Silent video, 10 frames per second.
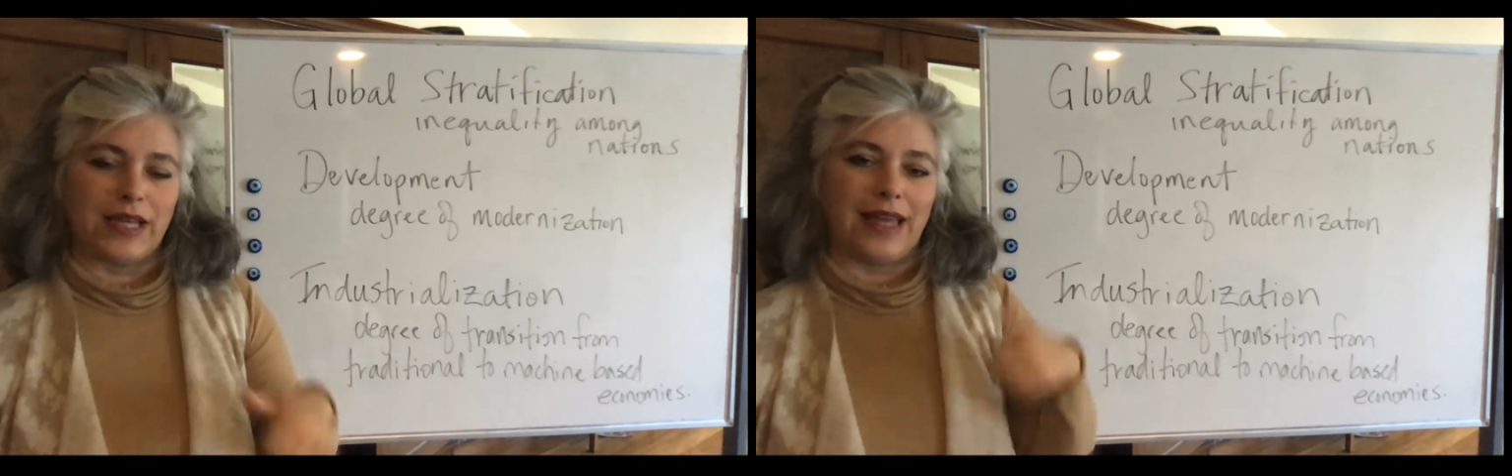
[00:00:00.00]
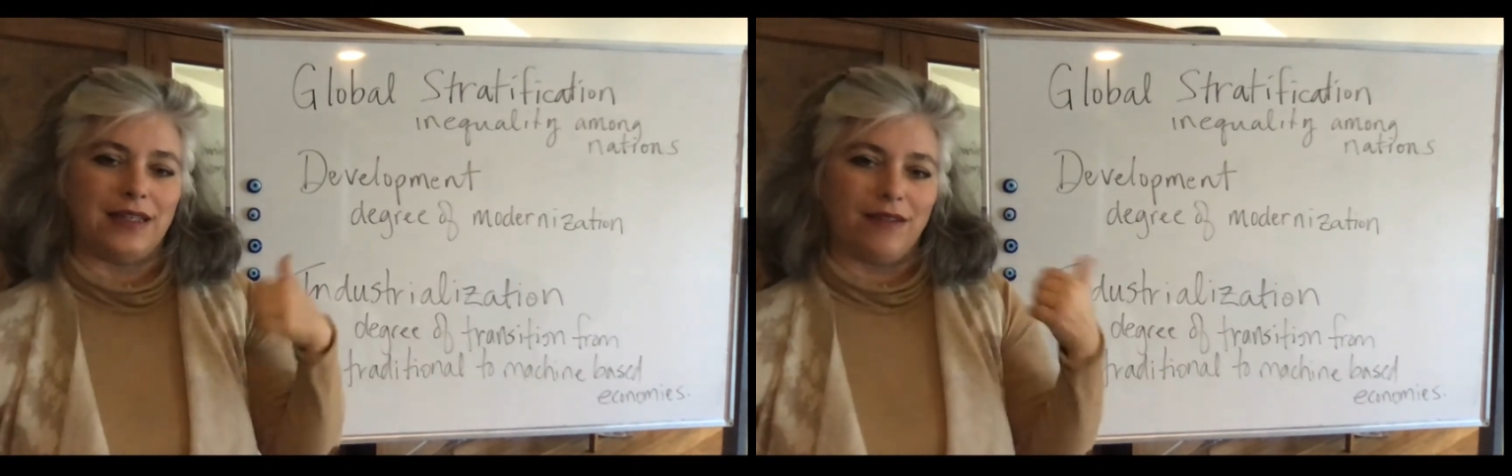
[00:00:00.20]

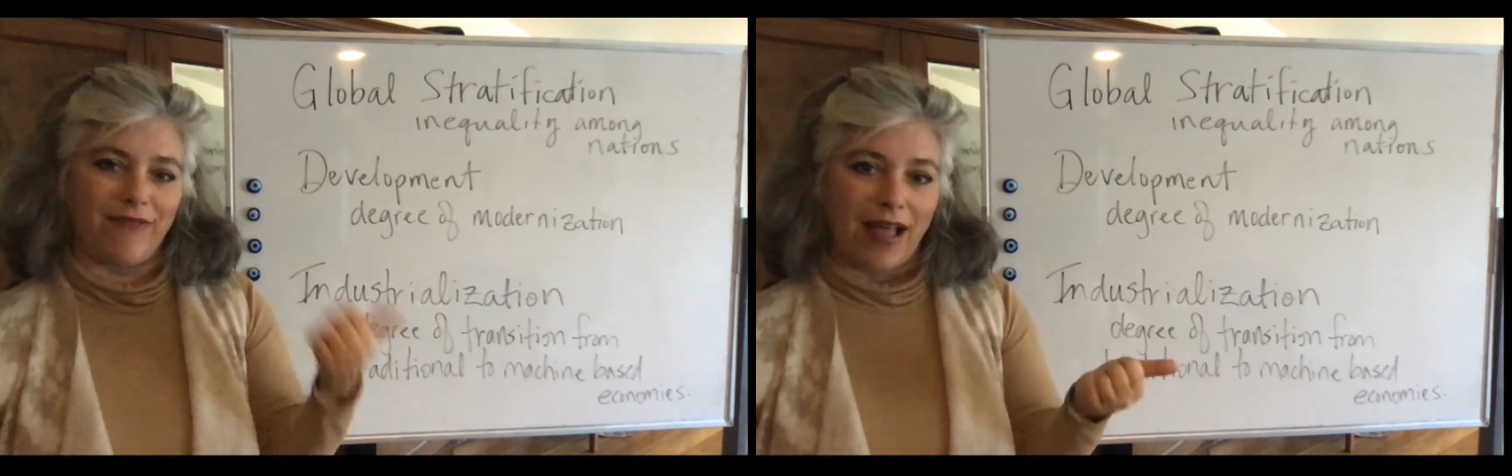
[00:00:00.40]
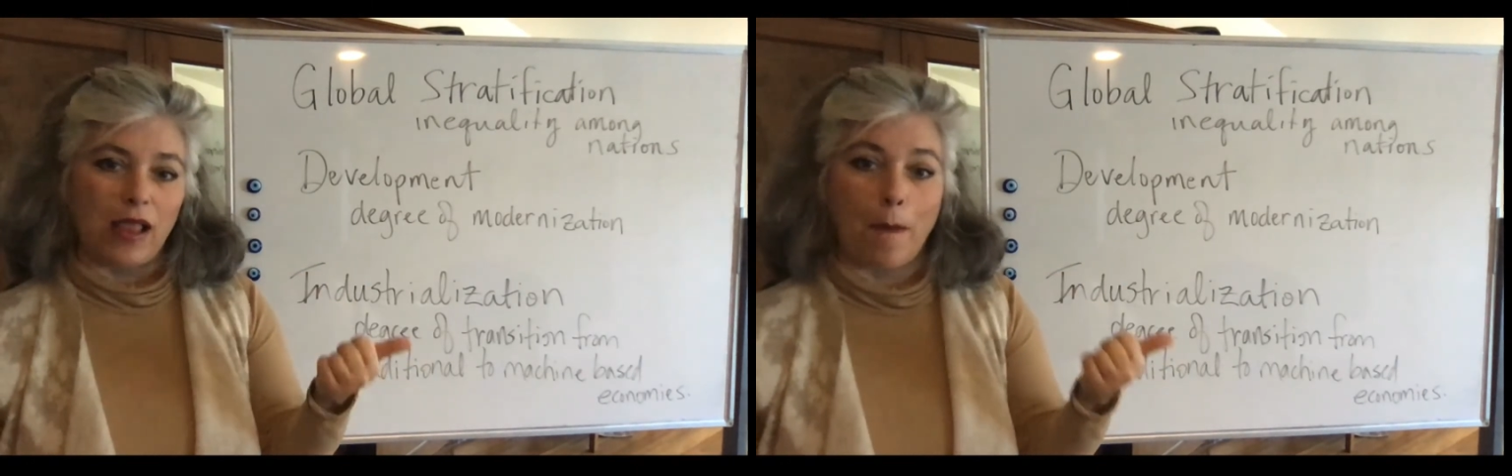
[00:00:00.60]
and
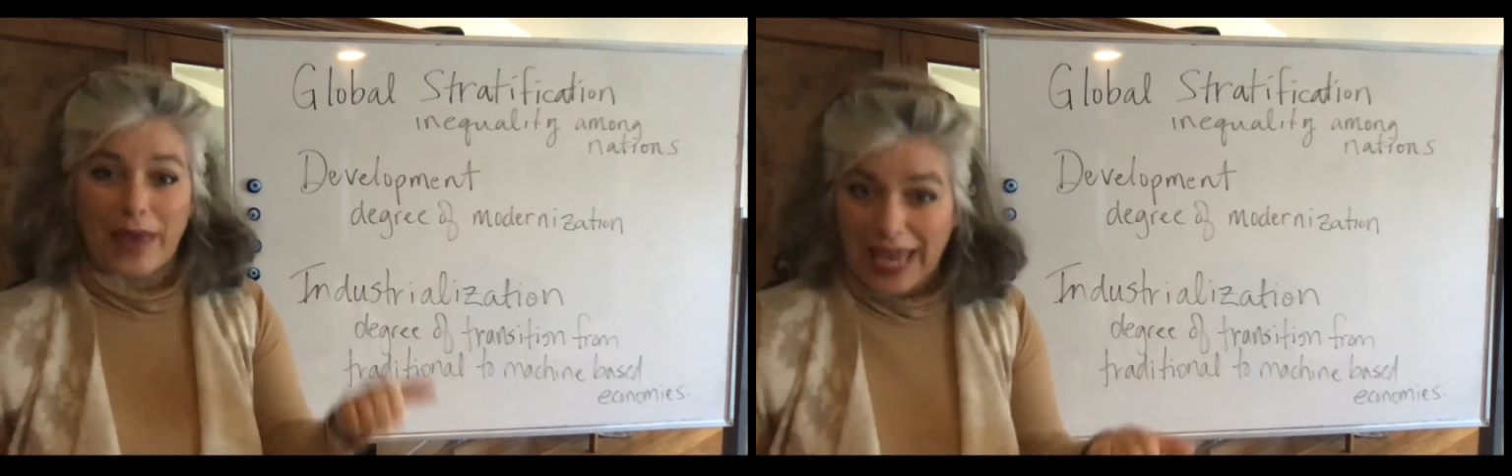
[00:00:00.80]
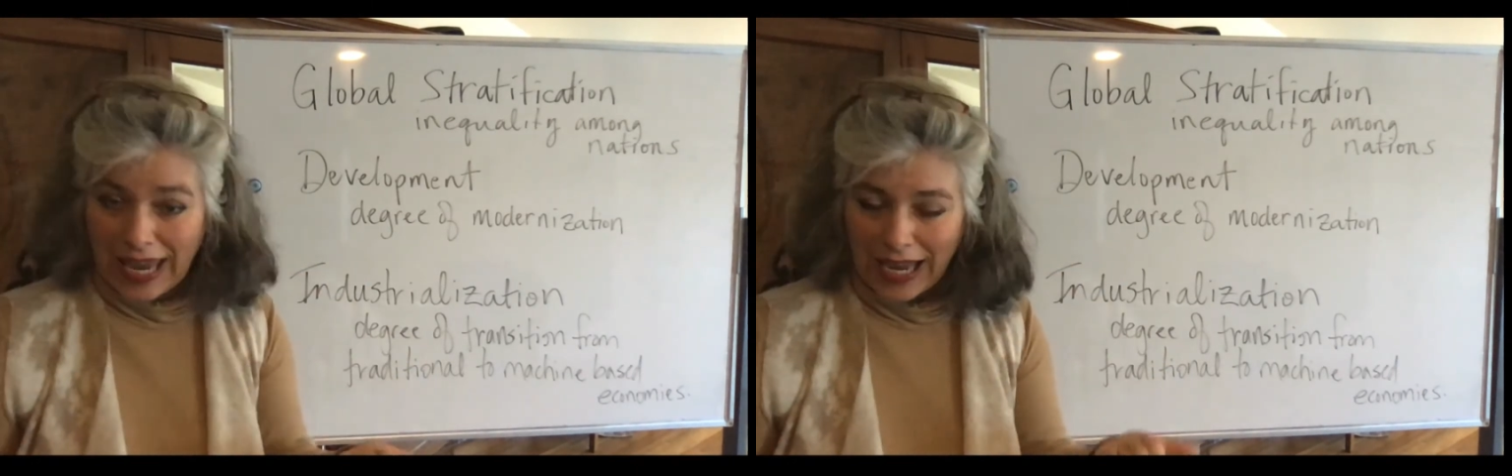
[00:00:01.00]

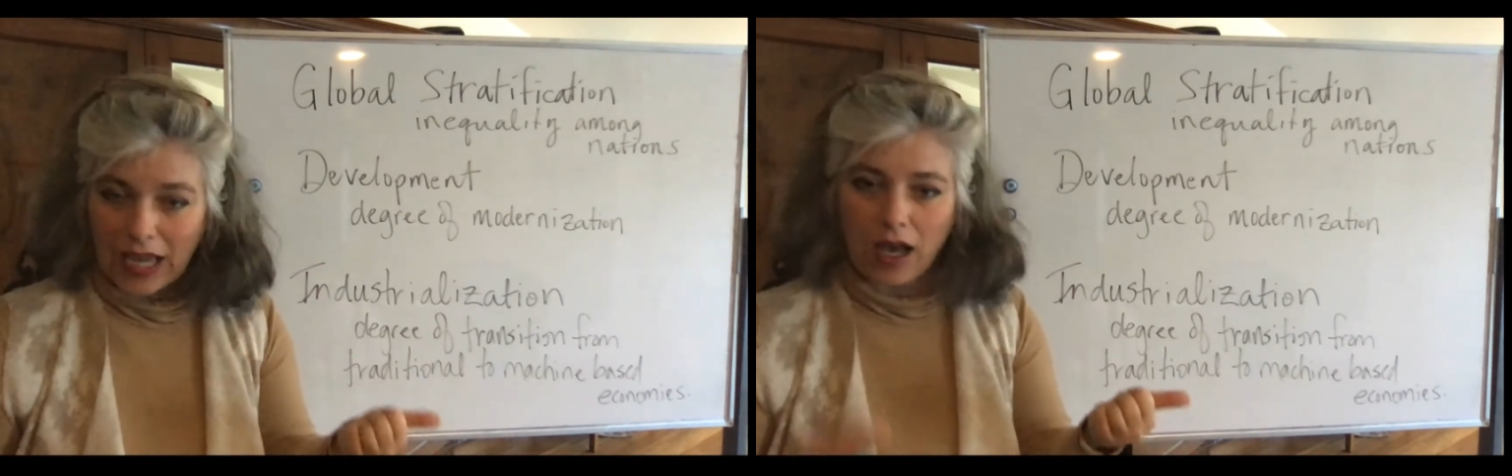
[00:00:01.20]
developing